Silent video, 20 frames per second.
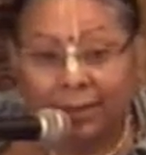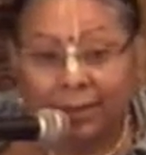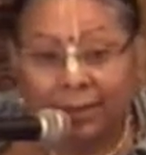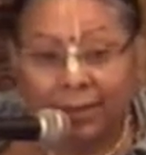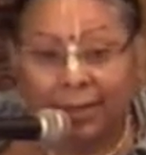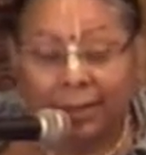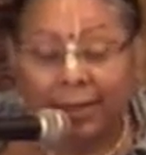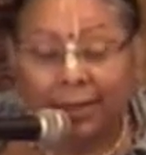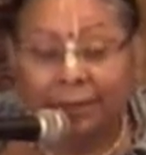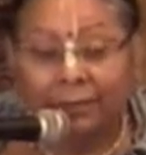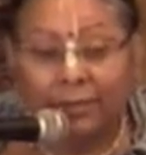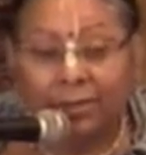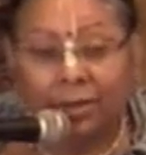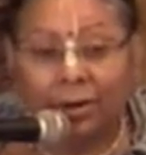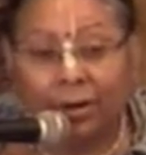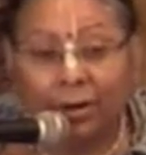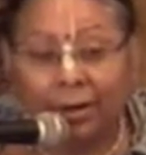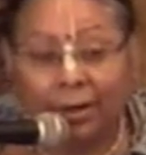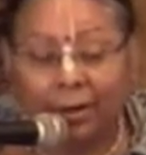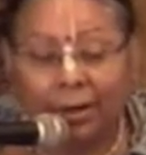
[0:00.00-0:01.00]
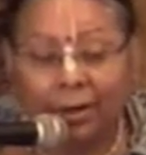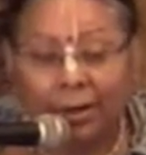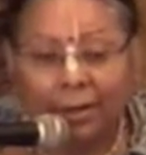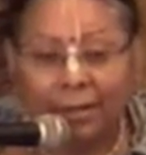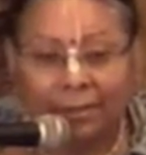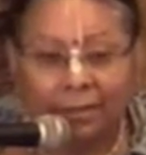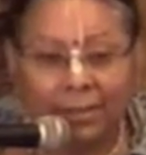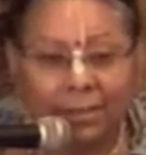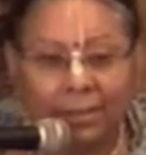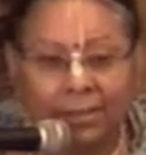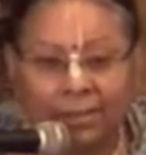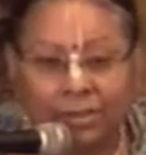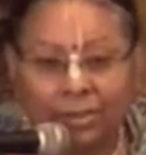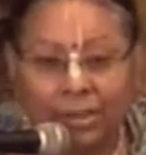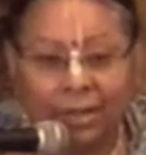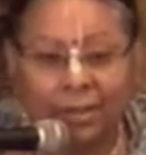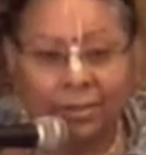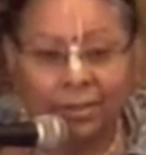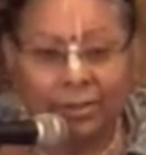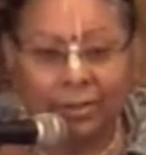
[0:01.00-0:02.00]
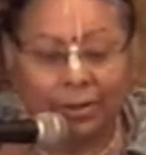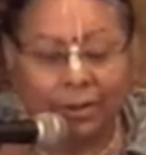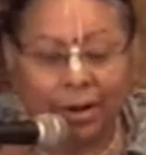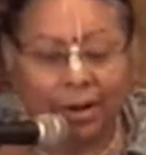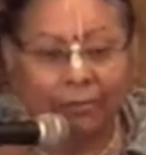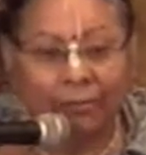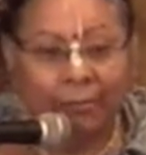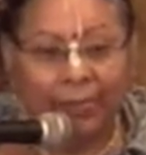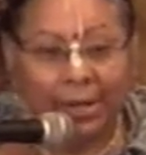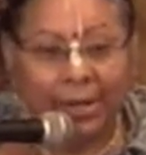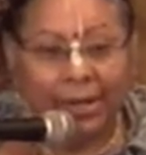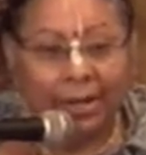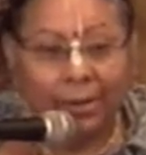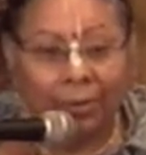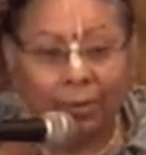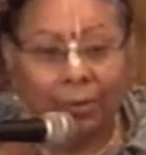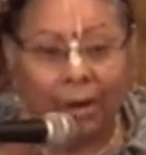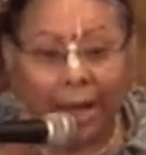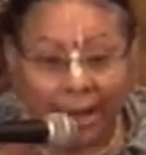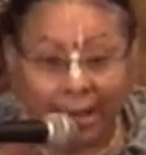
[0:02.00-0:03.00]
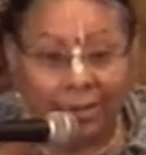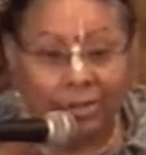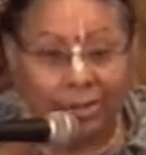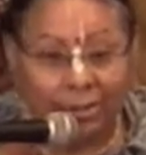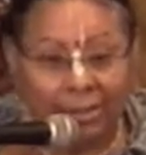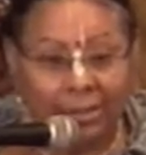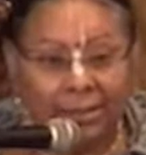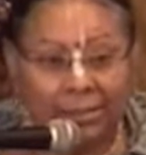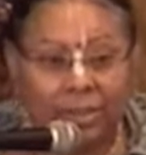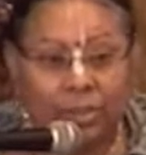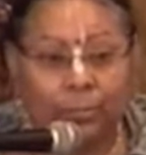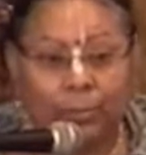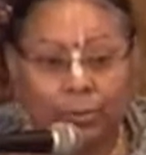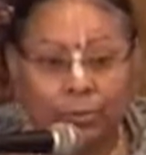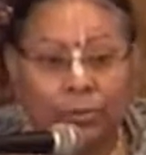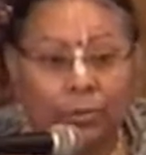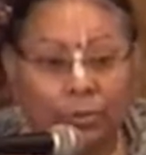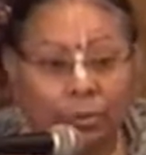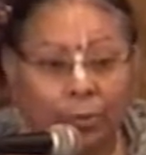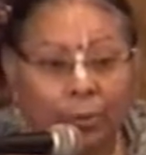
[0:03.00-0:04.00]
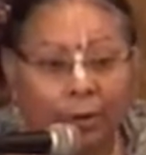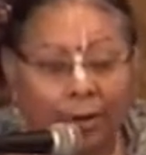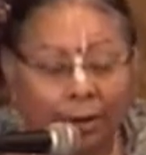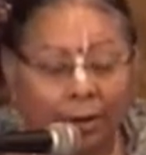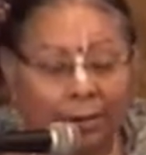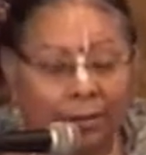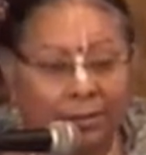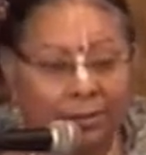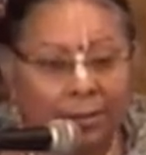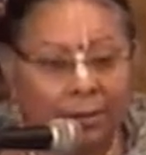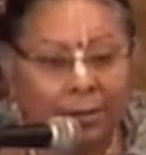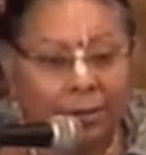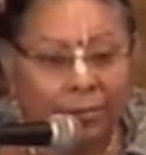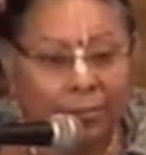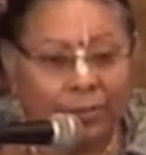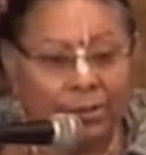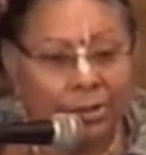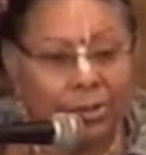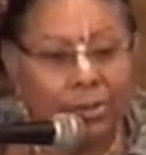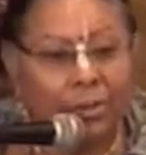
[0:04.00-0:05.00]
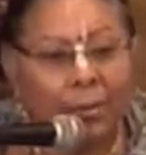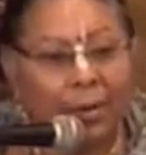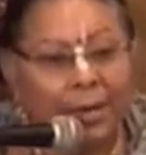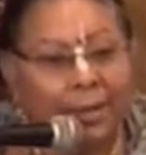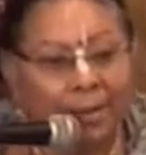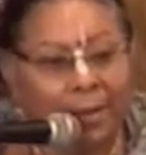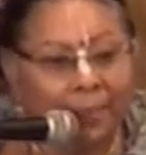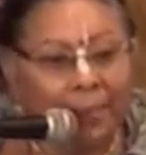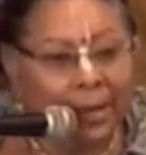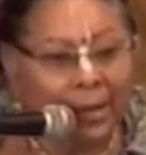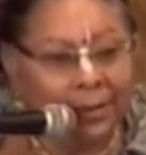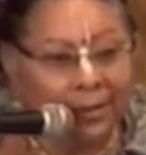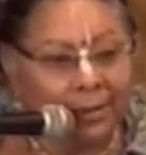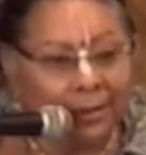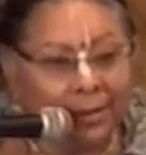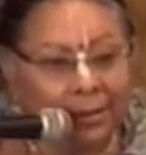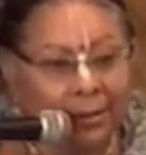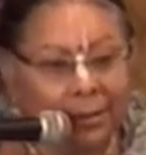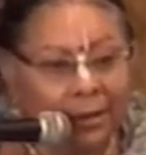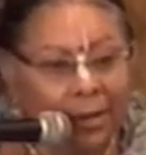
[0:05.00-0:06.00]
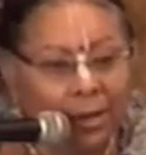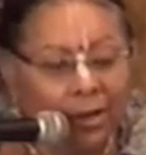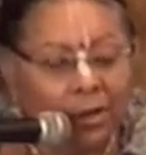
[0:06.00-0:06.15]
He gives her this shelter of being actually in the spiritual world, which is quite amazing.